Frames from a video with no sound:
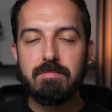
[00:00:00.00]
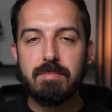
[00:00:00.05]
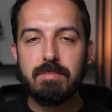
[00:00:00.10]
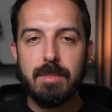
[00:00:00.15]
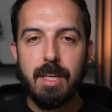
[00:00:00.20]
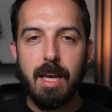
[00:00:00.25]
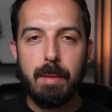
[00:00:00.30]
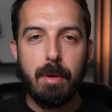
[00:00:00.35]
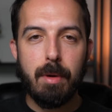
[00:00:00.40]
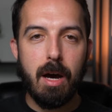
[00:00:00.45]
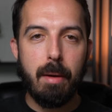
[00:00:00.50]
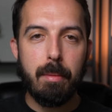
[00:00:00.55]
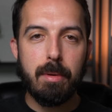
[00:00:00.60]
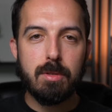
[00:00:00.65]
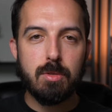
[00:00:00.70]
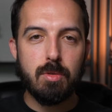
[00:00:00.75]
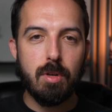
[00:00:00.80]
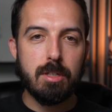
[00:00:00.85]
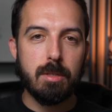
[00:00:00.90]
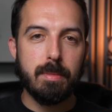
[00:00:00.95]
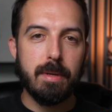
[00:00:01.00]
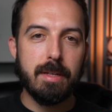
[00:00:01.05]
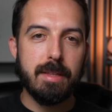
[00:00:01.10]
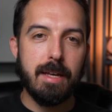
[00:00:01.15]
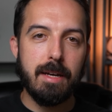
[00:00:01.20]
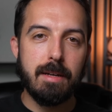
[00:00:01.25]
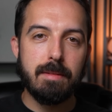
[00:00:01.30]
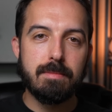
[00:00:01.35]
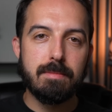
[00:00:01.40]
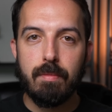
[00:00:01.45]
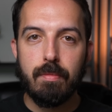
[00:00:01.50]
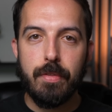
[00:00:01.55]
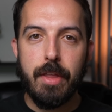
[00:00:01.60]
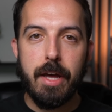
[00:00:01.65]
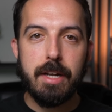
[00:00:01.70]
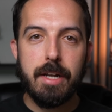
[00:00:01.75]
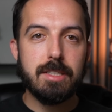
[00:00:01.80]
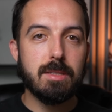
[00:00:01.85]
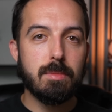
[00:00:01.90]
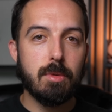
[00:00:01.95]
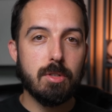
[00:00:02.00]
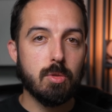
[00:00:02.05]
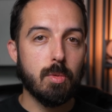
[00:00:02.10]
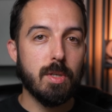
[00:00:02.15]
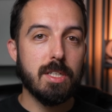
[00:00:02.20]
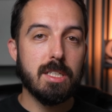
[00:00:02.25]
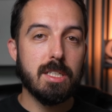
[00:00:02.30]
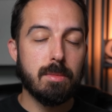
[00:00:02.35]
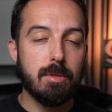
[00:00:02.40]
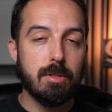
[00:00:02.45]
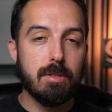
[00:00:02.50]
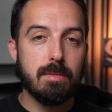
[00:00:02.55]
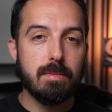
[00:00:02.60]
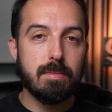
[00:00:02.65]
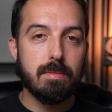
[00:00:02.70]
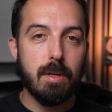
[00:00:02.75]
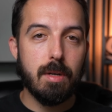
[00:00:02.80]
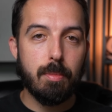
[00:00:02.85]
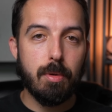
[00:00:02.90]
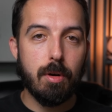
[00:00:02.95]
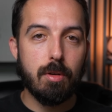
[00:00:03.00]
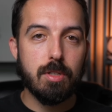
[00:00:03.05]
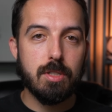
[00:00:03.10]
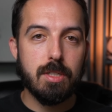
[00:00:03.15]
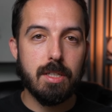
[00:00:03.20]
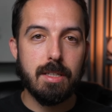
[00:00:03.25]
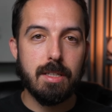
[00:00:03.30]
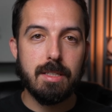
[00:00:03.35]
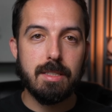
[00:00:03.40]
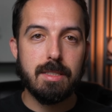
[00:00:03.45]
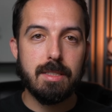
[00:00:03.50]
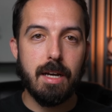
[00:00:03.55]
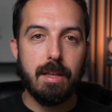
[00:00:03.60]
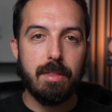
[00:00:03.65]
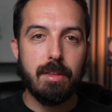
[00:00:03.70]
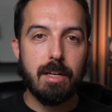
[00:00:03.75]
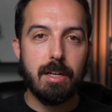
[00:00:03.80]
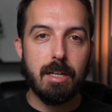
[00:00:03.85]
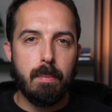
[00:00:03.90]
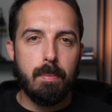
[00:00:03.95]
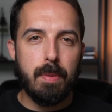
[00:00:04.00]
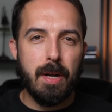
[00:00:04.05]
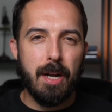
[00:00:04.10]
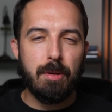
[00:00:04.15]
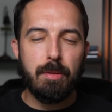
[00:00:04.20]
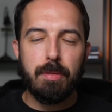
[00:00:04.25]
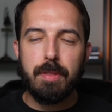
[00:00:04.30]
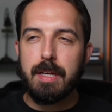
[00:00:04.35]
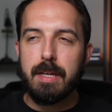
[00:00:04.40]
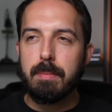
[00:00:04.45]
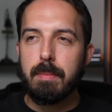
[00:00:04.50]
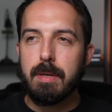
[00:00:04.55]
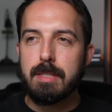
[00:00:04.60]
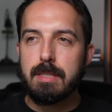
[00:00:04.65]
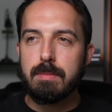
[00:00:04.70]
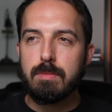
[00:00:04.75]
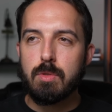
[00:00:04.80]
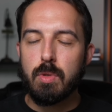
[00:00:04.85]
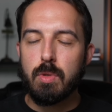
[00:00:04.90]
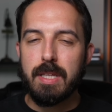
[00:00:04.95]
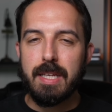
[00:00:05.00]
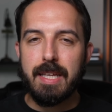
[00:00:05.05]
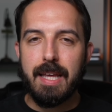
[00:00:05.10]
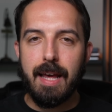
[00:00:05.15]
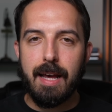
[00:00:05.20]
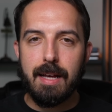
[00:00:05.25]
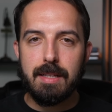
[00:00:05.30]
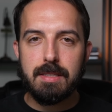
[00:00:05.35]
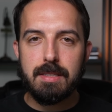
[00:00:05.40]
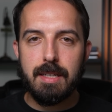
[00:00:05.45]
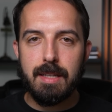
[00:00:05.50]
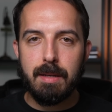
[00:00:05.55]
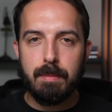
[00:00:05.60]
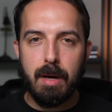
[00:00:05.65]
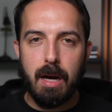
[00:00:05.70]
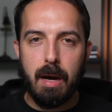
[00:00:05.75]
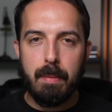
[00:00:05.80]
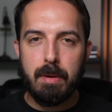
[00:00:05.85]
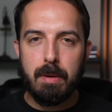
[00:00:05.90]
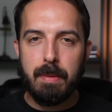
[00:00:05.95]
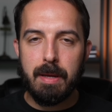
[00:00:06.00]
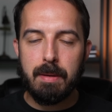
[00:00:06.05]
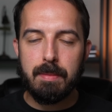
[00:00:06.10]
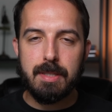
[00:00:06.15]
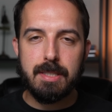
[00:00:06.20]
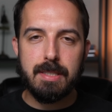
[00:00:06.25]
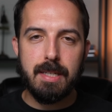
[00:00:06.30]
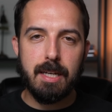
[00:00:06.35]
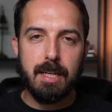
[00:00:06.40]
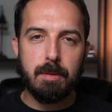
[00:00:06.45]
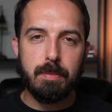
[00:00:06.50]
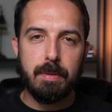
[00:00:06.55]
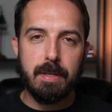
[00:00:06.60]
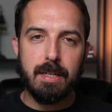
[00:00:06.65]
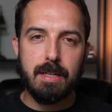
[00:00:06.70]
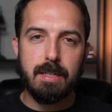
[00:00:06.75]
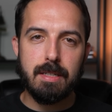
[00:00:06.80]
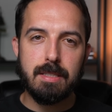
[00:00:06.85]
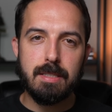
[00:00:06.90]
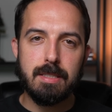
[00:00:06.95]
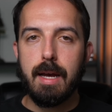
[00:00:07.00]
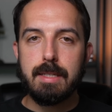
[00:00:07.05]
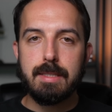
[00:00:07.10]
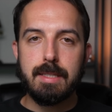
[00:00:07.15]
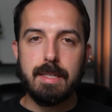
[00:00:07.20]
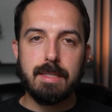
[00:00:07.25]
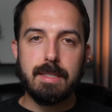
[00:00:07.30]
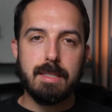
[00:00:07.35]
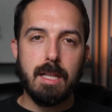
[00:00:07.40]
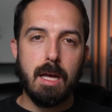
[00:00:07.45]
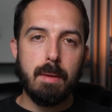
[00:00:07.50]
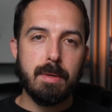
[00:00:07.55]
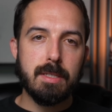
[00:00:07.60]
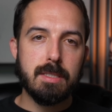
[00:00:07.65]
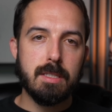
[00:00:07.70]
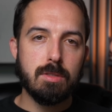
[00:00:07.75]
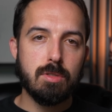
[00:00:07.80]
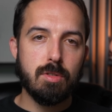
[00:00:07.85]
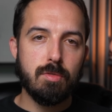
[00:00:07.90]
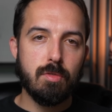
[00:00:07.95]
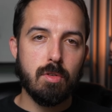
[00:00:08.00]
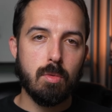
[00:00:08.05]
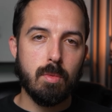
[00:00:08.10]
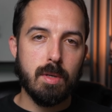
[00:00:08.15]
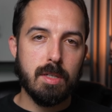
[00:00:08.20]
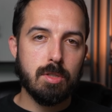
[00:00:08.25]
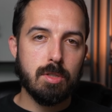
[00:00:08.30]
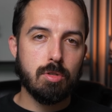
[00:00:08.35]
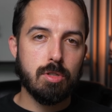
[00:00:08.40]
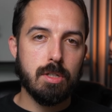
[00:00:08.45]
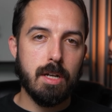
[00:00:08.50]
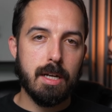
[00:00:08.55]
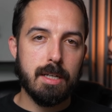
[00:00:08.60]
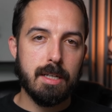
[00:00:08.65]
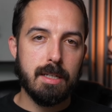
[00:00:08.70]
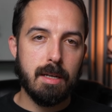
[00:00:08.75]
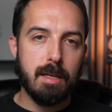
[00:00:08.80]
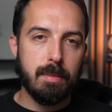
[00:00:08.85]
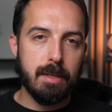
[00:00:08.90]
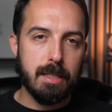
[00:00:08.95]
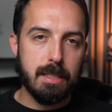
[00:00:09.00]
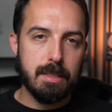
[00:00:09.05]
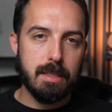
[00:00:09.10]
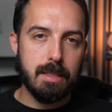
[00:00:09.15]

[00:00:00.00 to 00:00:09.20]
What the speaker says: yeah, Muhammad was wrong about that. That is the most reasonable approach to this, I think. But I don't think Muslims really can say that Muhammad made a mistake, because as the Islamic Center for Research and Academics